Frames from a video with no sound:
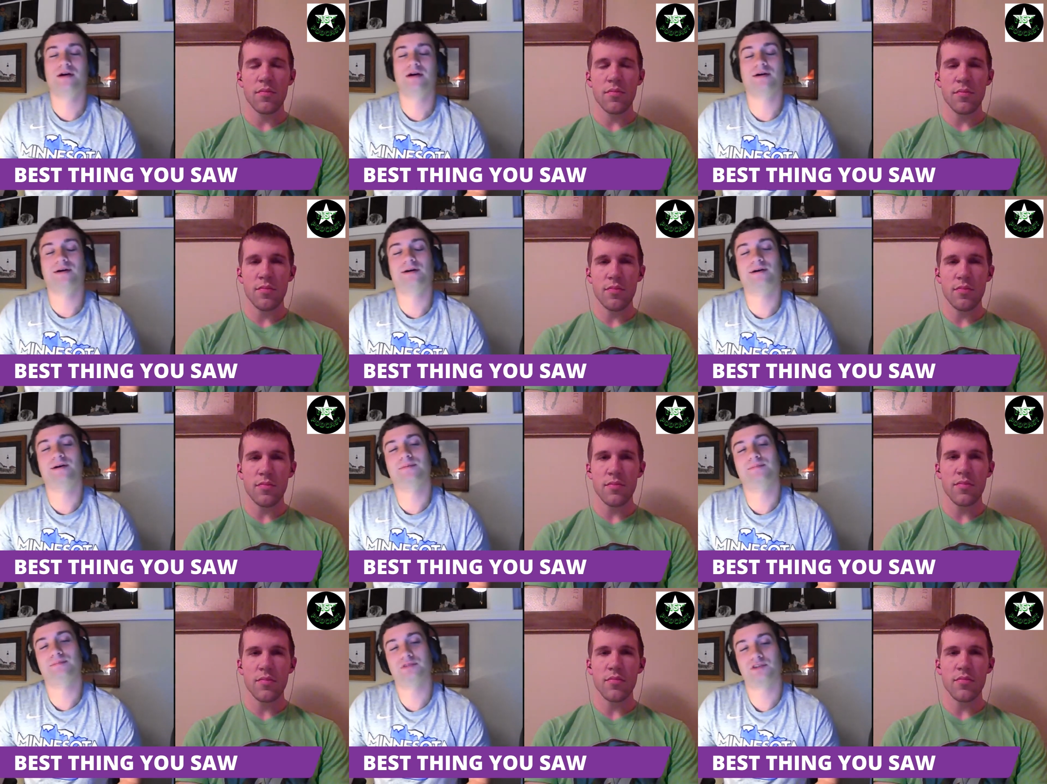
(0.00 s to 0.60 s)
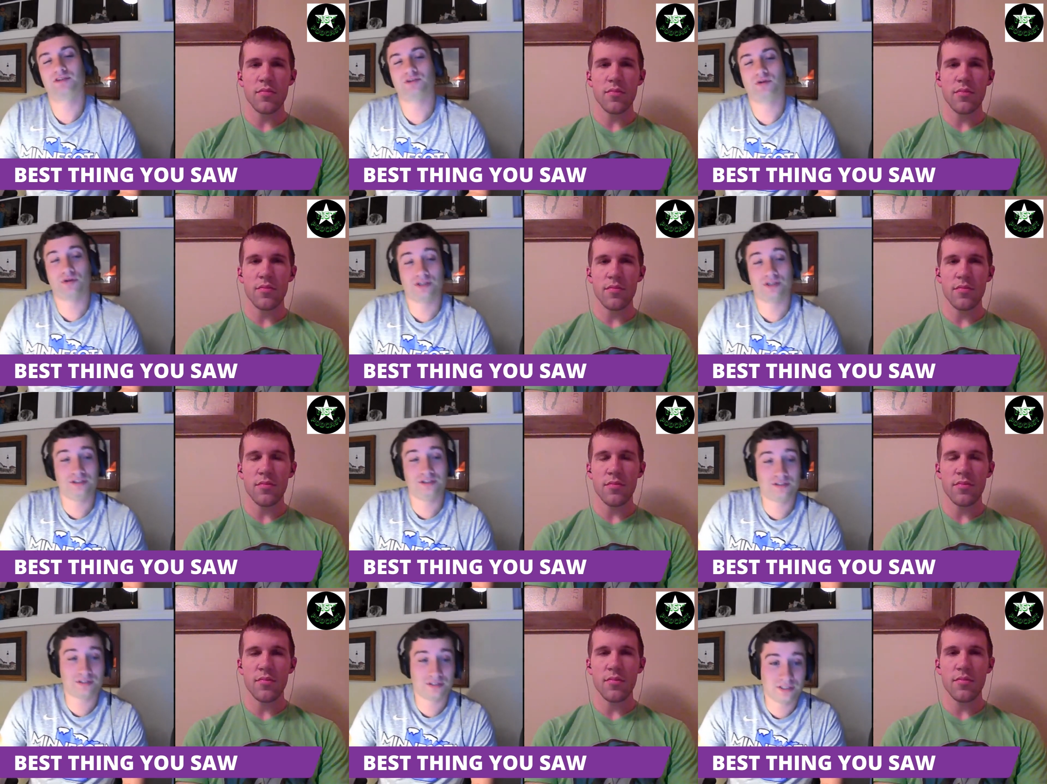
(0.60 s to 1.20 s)
Speaker 1: Um, so
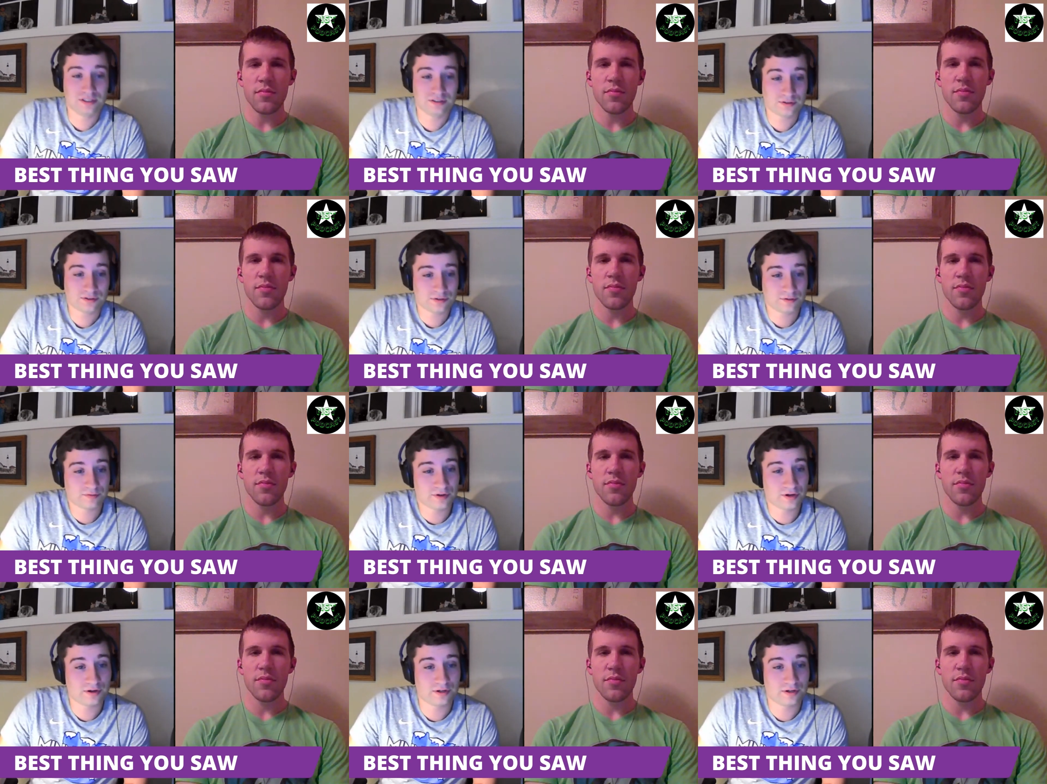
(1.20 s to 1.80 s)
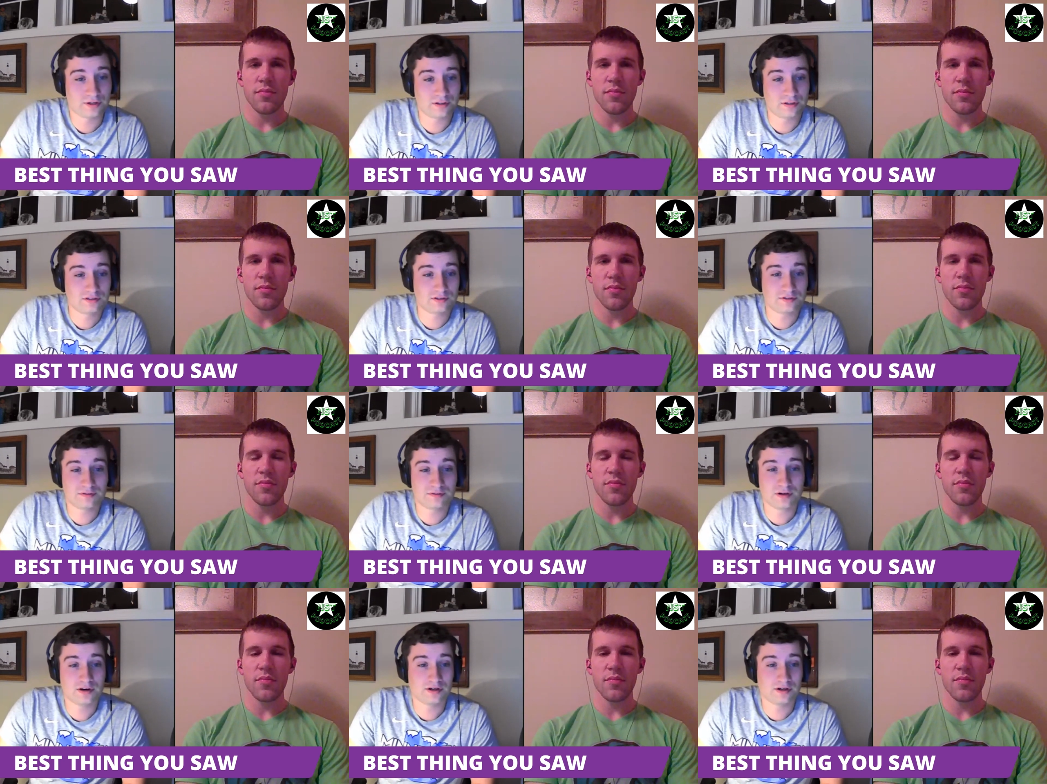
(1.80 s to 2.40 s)
he's he's looked very good
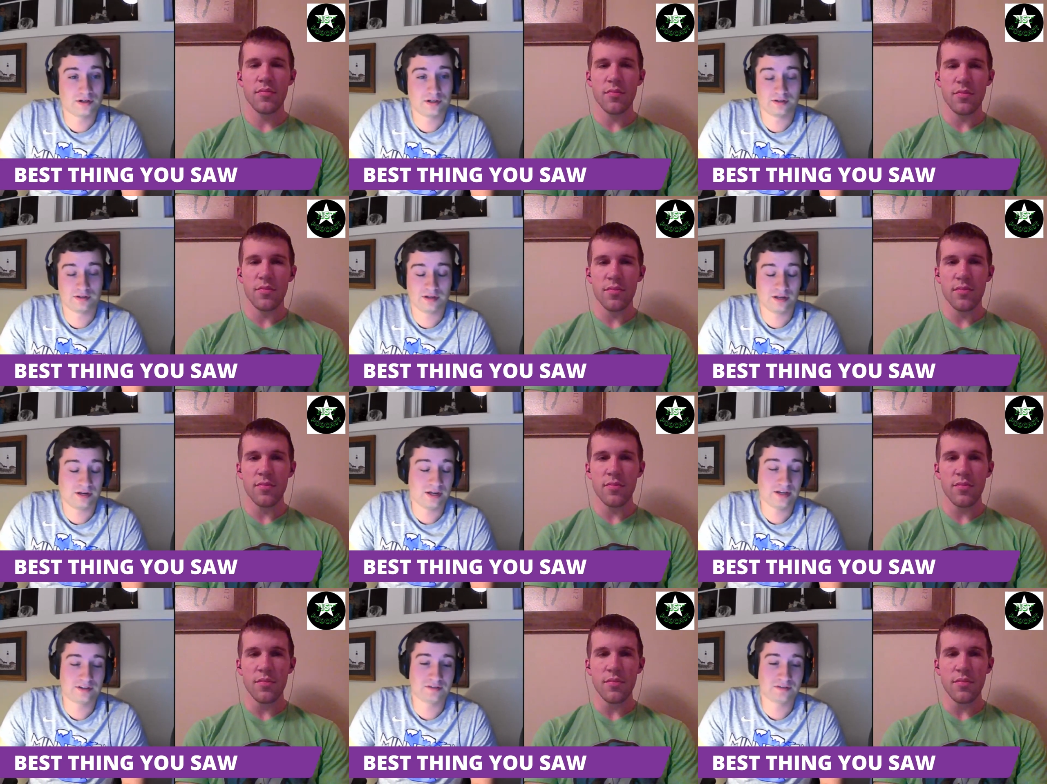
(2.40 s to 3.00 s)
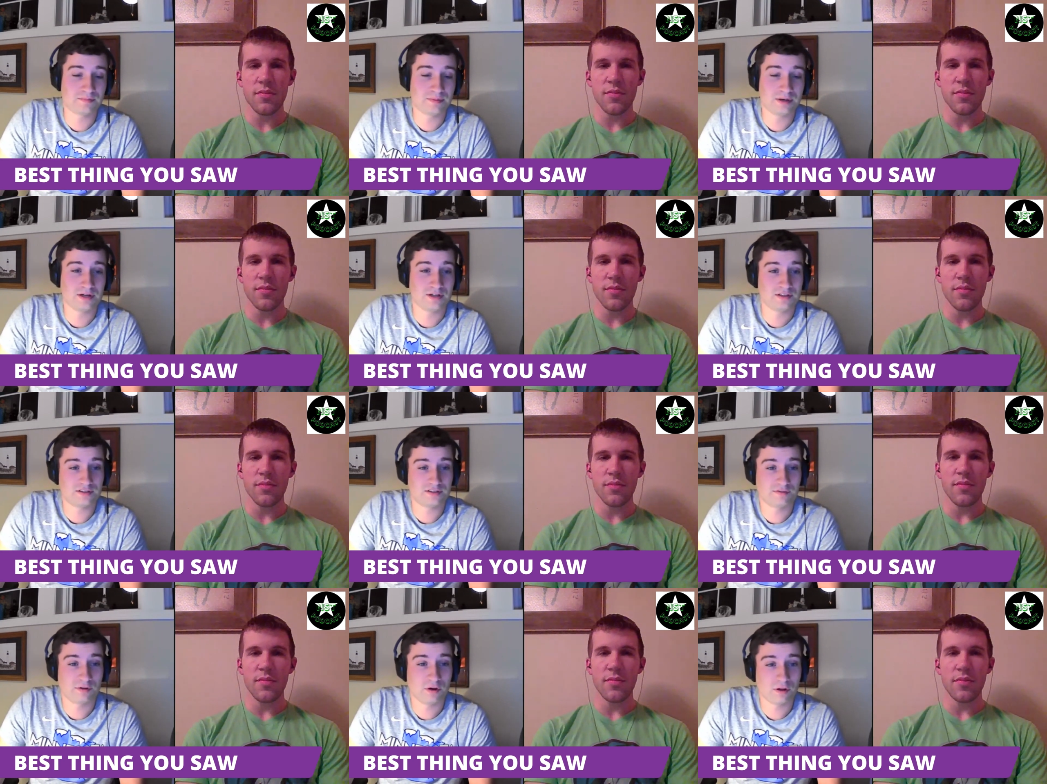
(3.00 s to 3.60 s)
so far, and it, it hasn't been
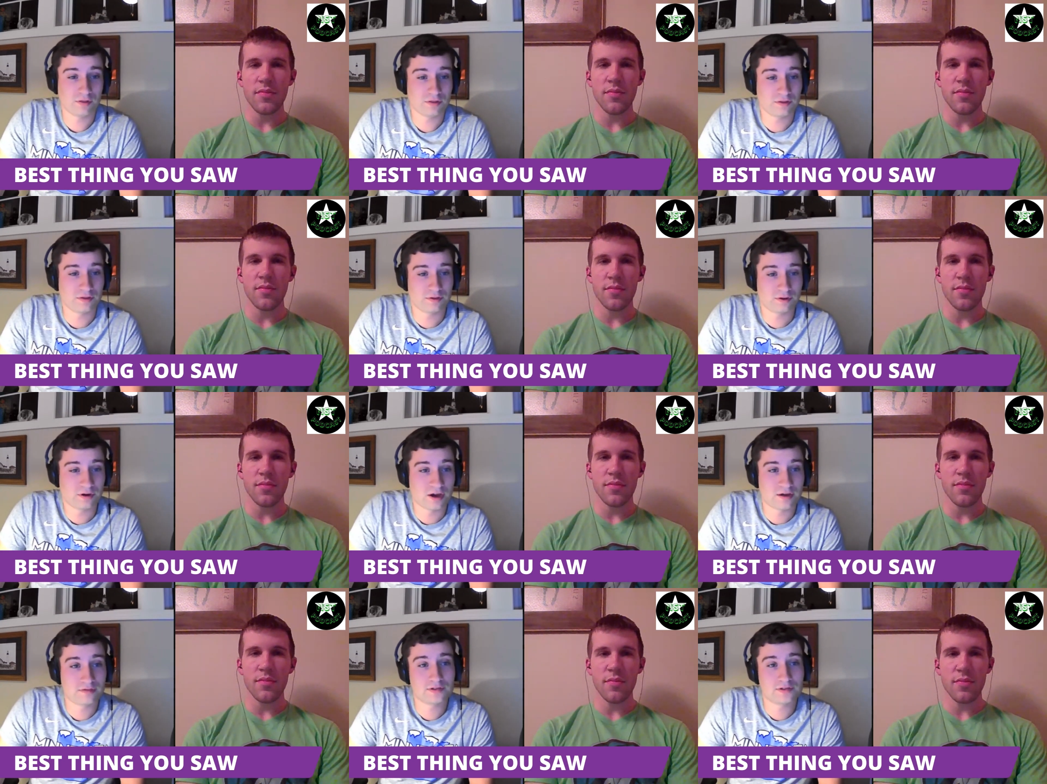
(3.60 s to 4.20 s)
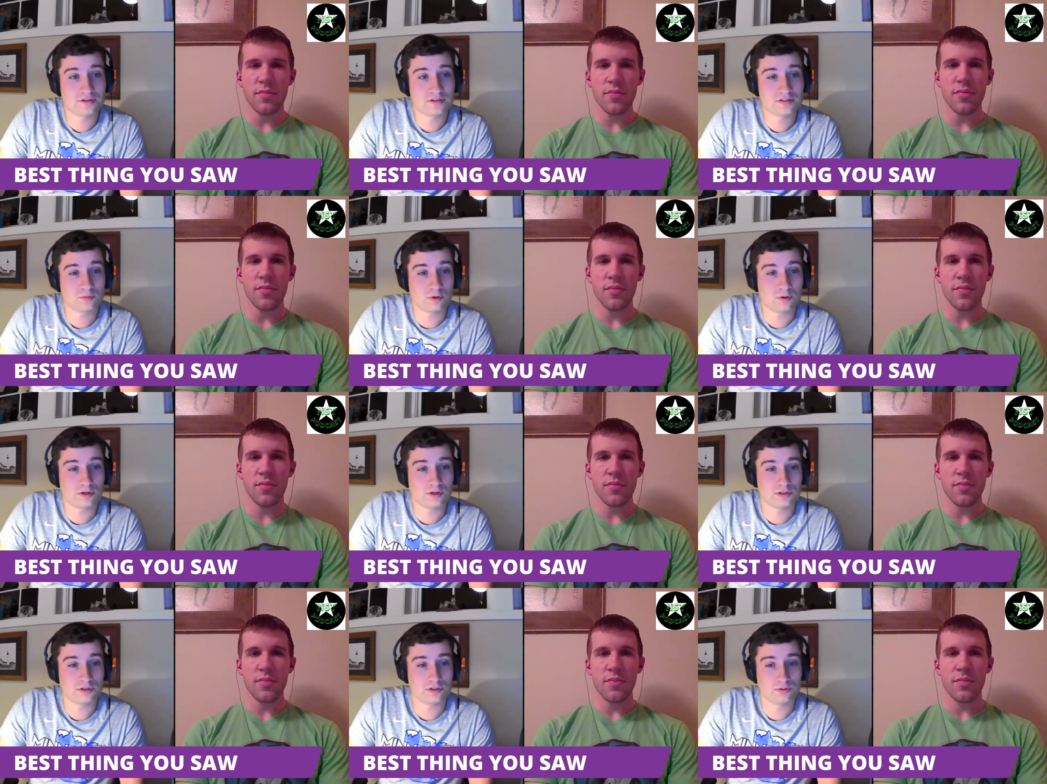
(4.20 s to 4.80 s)
his fault that they're off to this
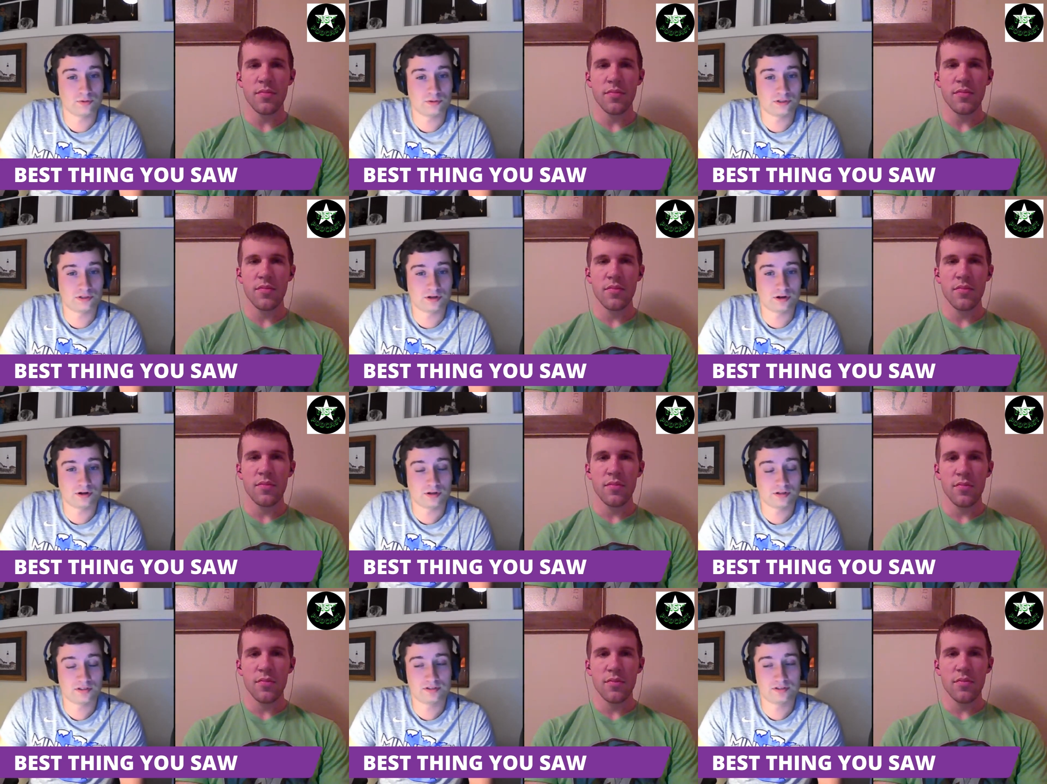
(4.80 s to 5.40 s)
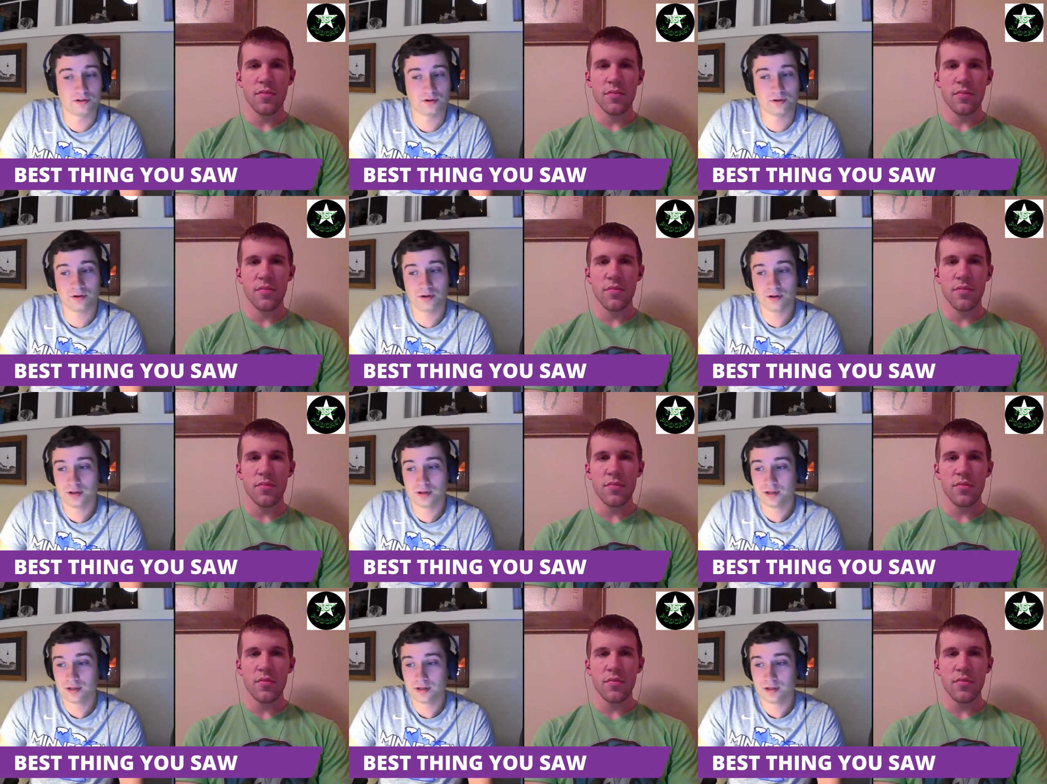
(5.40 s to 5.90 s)
one and two start. So